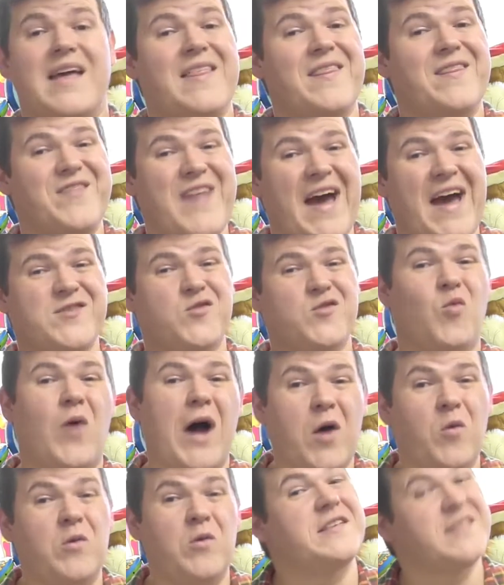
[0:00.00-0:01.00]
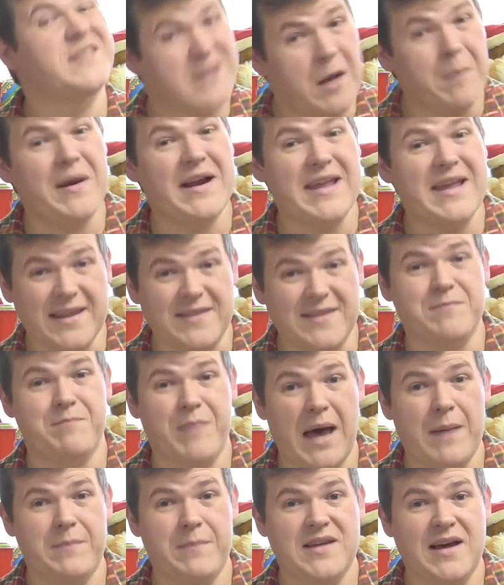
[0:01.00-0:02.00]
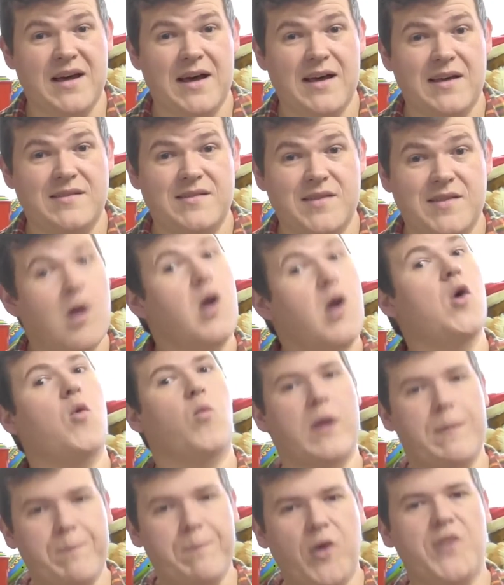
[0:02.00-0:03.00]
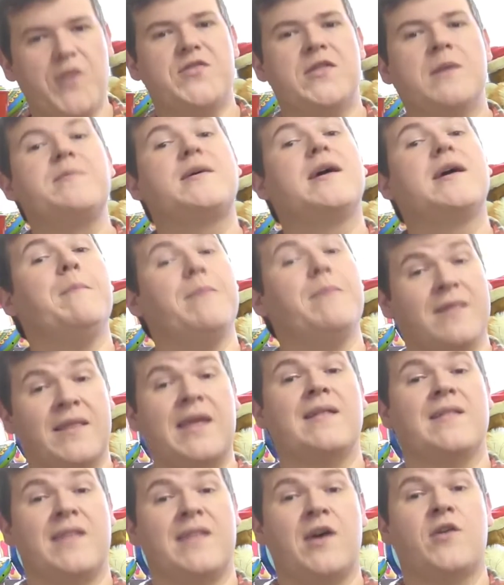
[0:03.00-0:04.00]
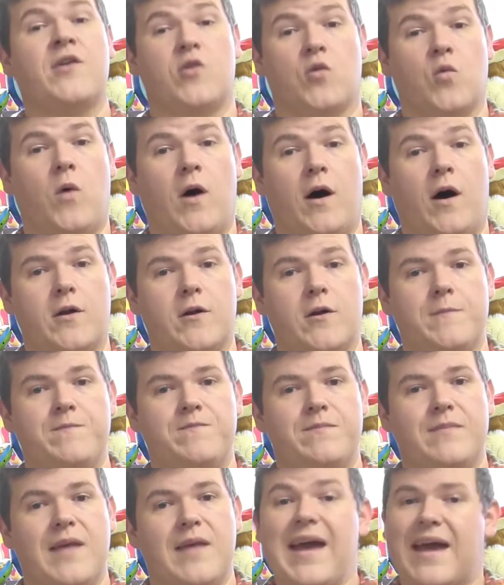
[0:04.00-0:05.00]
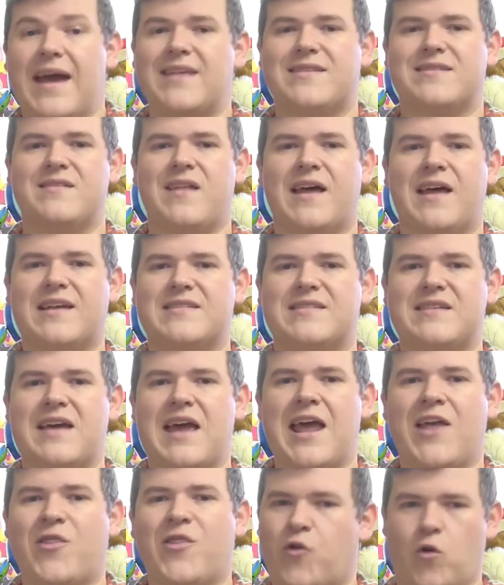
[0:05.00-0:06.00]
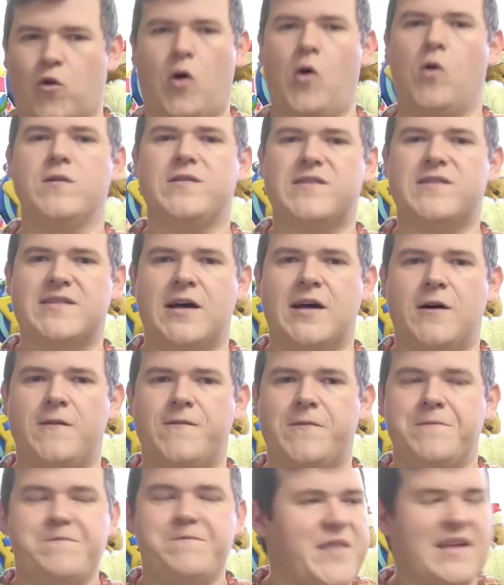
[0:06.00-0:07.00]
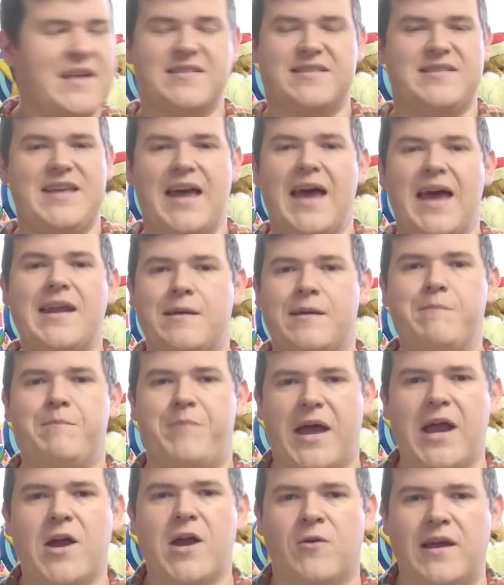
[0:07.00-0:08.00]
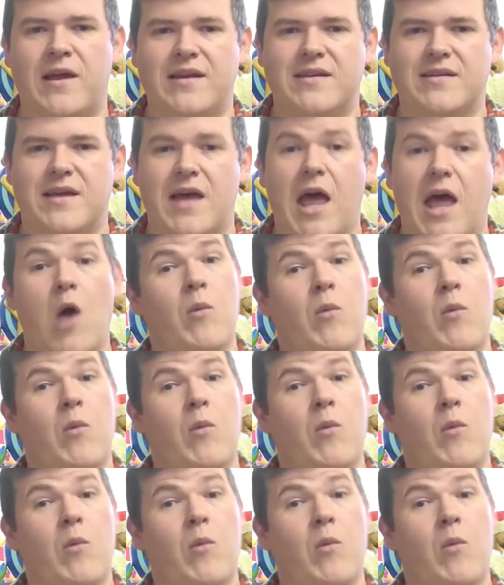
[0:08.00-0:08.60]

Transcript: That's why when somebody gets baptized, we put them completely underwater. It's like saying their old self is dead and buried, and we